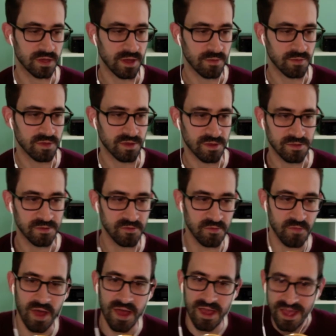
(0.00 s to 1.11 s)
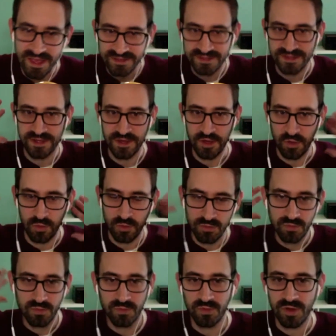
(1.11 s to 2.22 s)
I'm thinking through my SEO
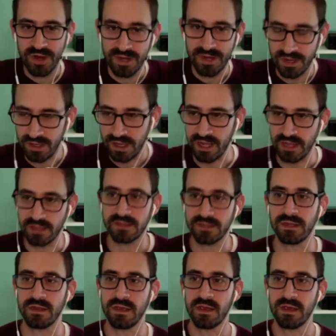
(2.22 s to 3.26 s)
brain and lens, and